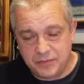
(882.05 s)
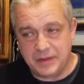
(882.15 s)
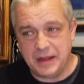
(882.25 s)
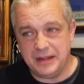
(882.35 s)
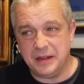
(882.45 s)

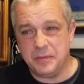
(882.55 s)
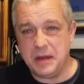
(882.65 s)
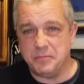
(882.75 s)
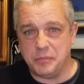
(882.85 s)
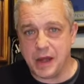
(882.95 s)
A little bit
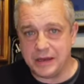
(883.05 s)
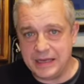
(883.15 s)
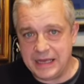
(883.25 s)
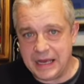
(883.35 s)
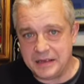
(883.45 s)

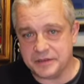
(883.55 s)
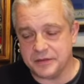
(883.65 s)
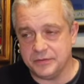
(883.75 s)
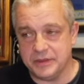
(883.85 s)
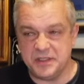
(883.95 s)
brandy-esque,
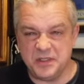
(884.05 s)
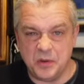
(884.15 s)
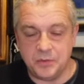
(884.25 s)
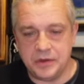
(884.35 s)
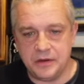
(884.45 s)
which is not
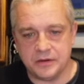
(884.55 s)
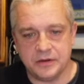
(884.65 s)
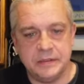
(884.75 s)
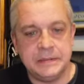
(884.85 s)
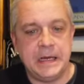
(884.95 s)
what you're looking.
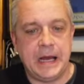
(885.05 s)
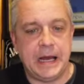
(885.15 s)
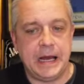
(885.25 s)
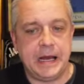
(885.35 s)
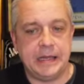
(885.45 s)

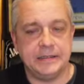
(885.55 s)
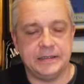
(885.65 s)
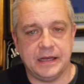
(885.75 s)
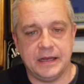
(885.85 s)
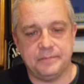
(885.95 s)
And
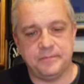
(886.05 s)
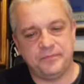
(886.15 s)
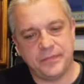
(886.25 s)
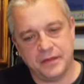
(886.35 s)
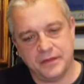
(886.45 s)

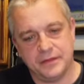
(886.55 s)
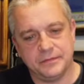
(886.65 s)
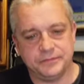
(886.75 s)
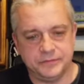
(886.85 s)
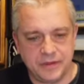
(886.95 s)

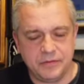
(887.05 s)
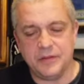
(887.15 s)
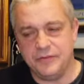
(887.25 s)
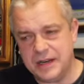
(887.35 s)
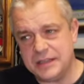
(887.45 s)
the
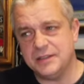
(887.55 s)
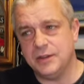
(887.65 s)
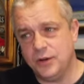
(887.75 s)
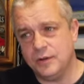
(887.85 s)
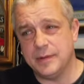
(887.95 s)
finish is
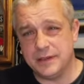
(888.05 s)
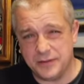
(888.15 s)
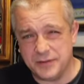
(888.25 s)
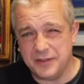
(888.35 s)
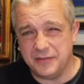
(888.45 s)
long, but it
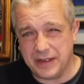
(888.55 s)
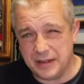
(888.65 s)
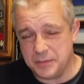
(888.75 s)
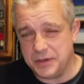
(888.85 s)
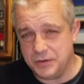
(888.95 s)
doesn't develop a
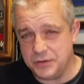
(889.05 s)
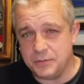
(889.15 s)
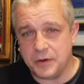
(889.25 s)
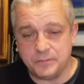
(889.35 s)
huge amount.